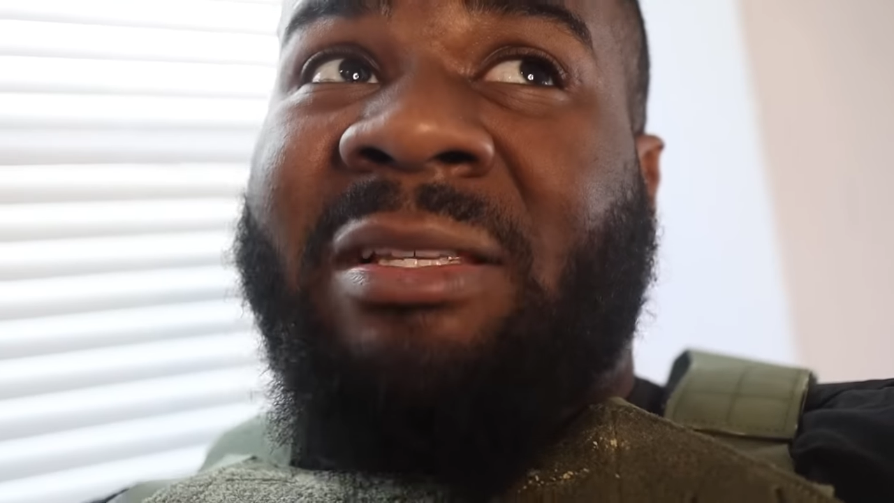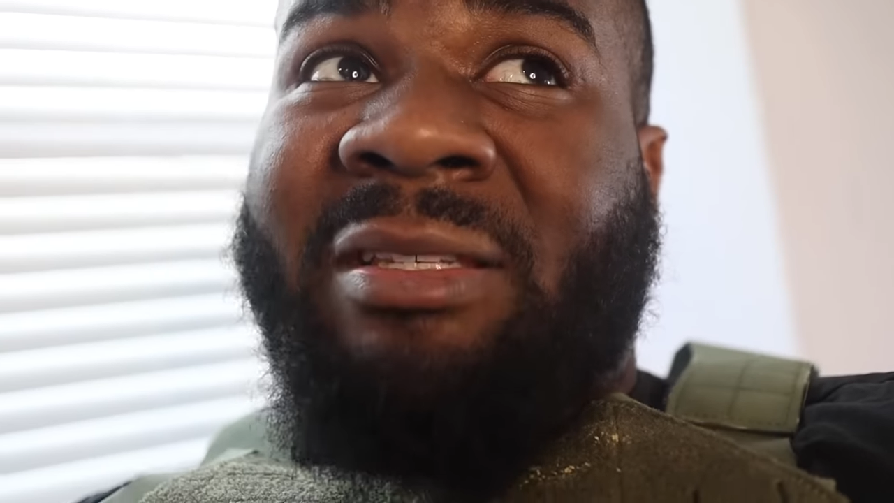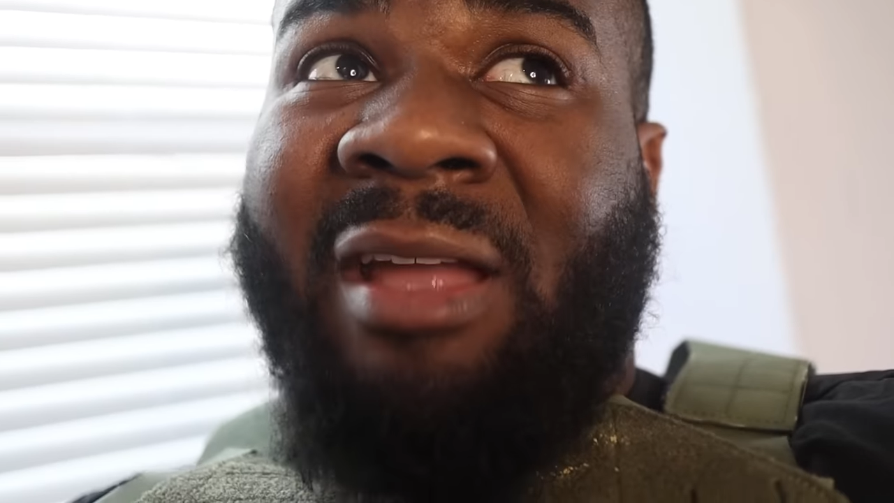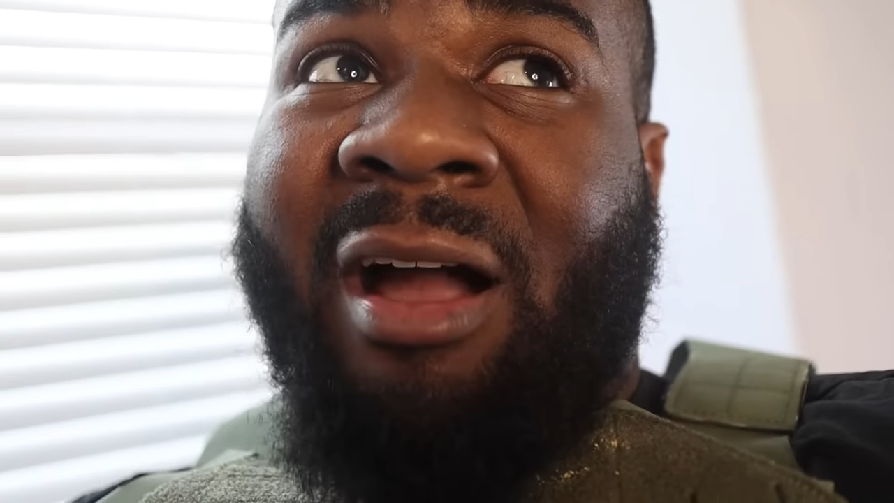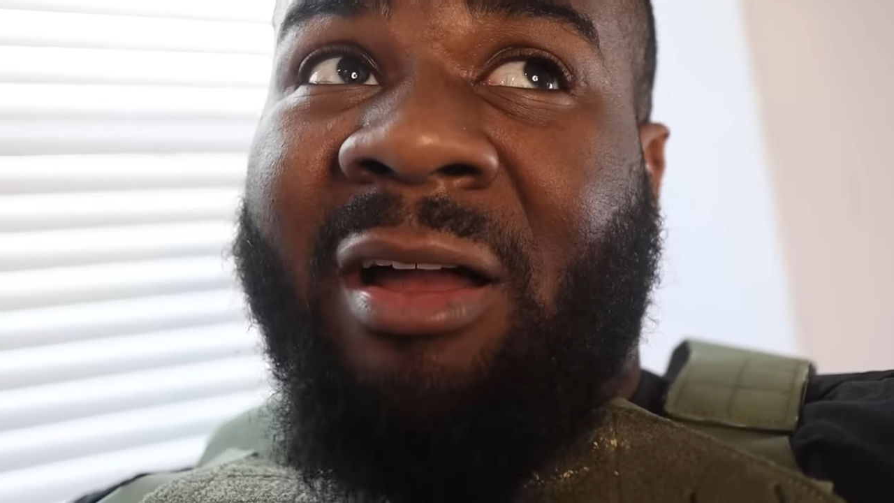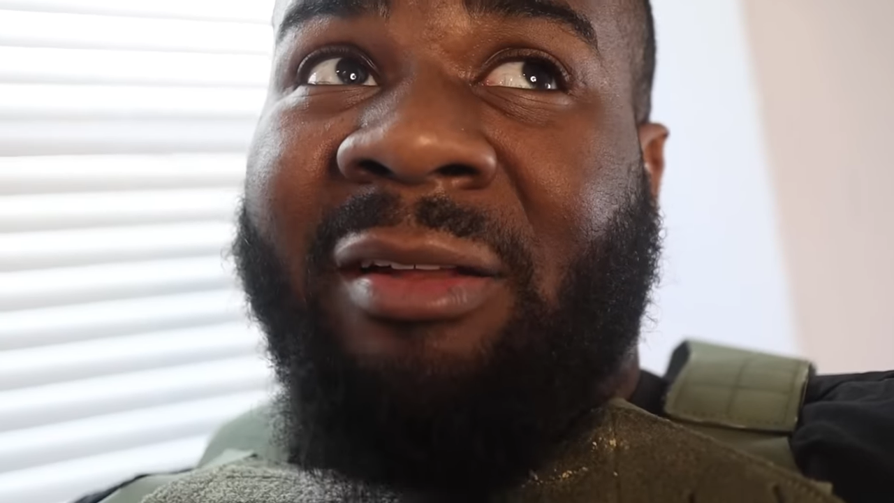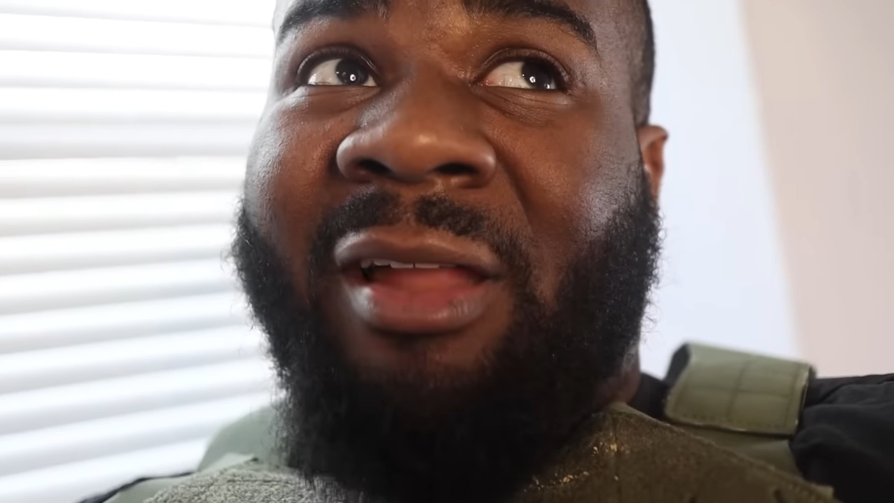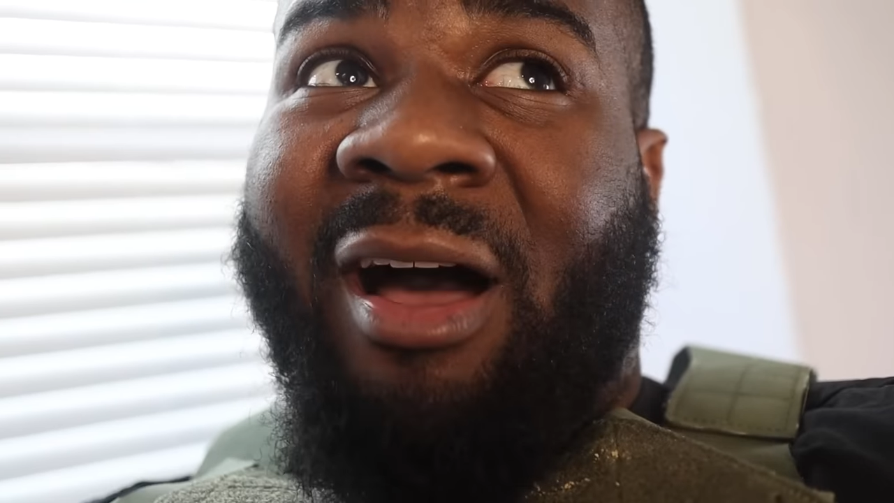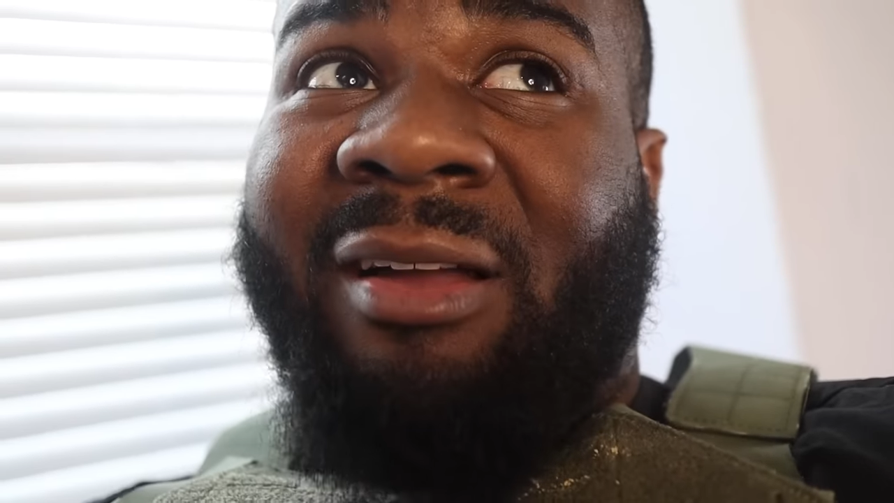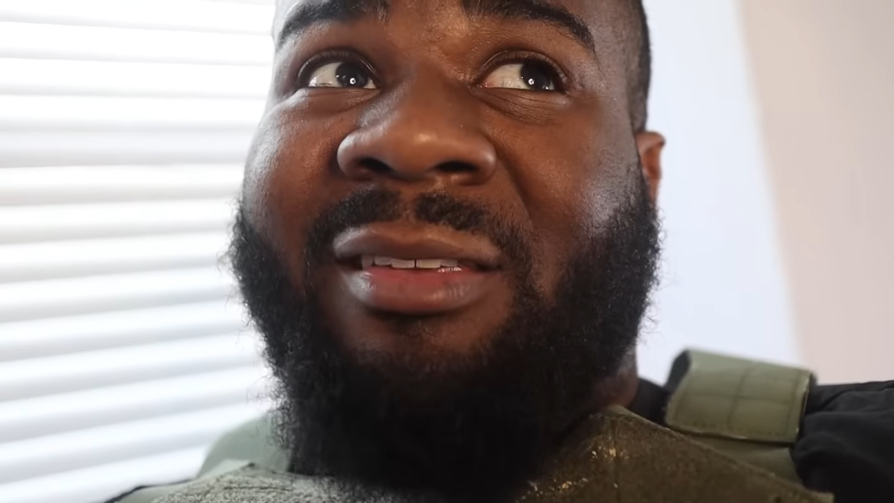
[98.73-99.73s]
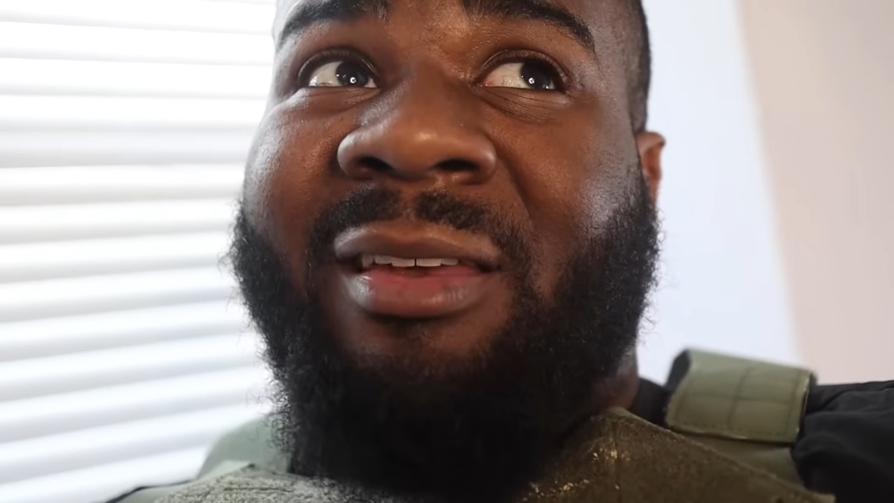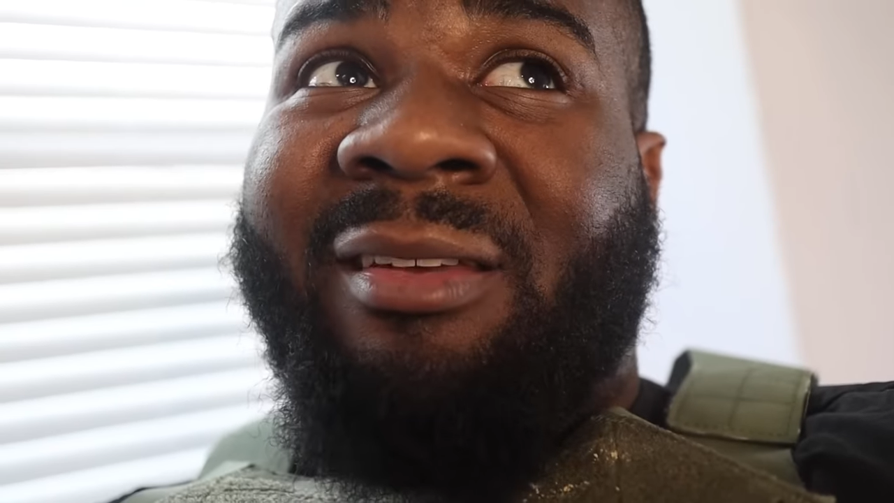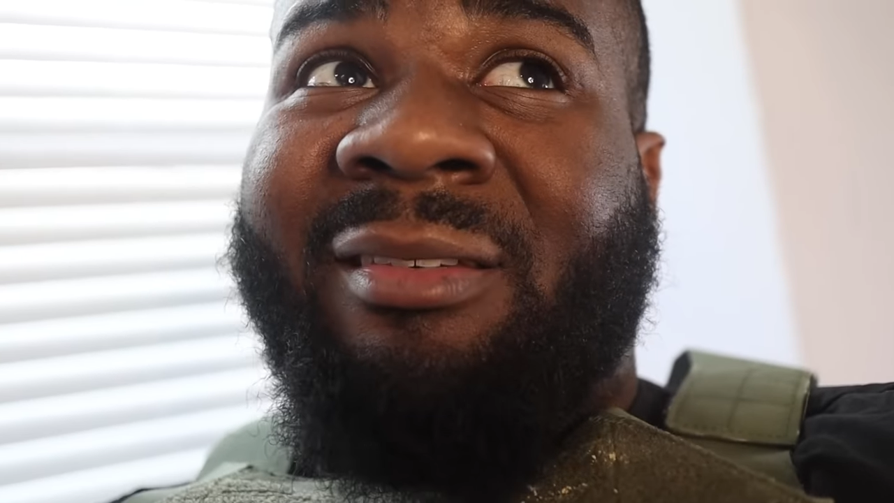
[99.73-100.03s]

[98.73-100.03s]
stock unlocked.